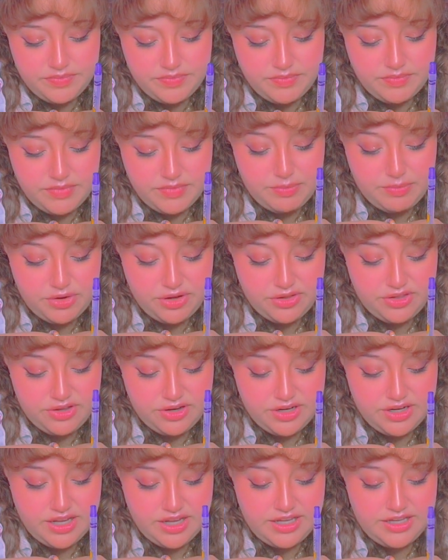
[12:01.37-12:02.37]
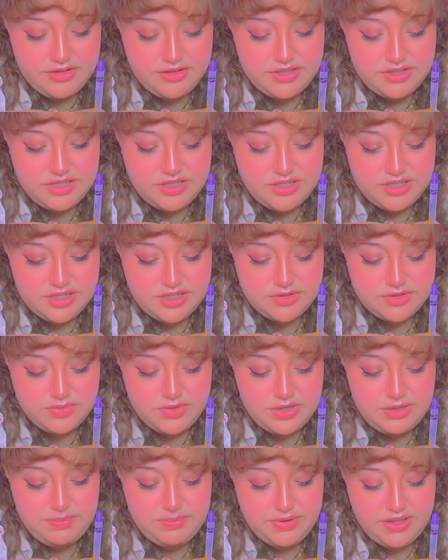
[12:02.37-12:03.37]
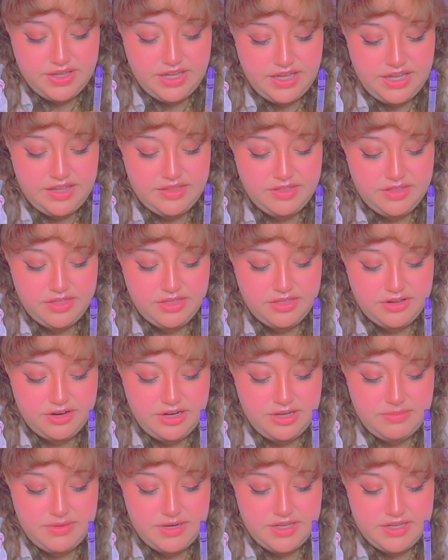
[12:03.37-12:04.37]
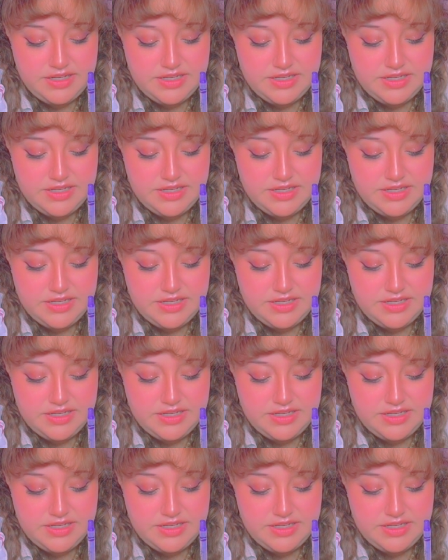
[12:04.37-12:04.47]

my brother and I used to just replay the 30-minute